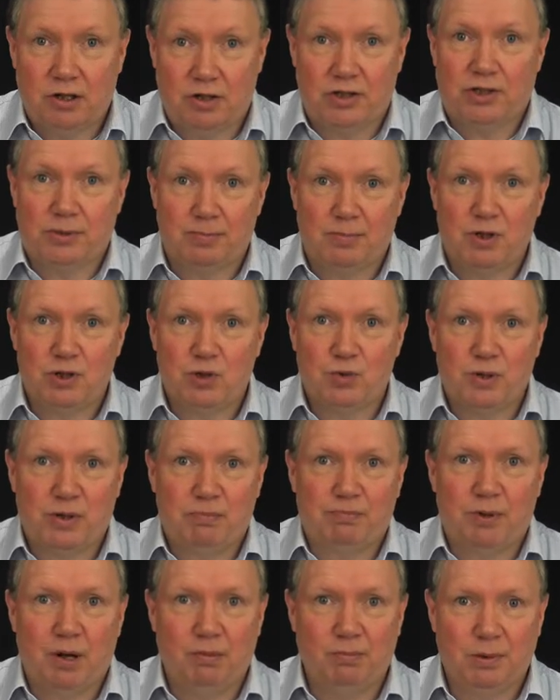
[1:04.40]
customers
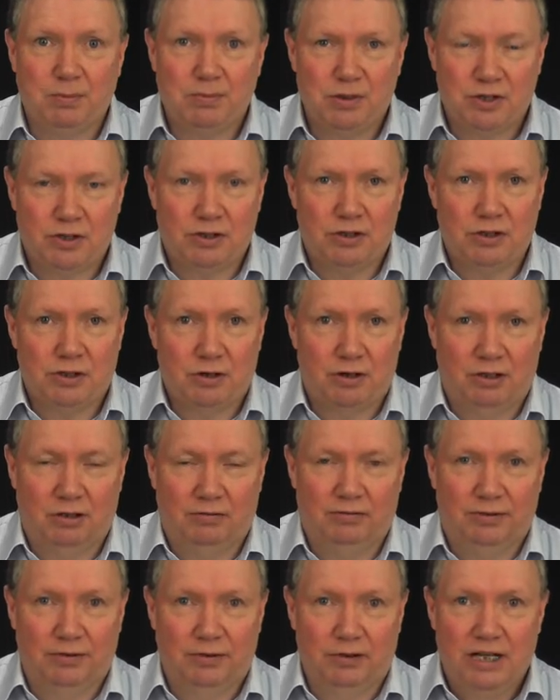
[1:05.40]
with problems to
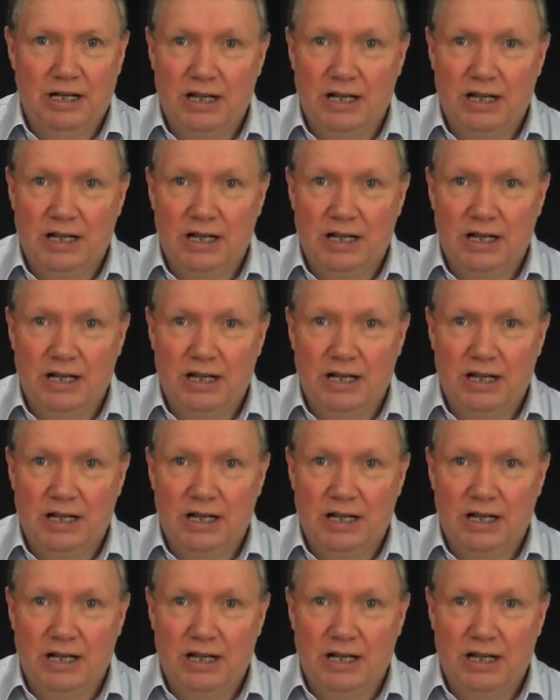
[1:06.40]
solve.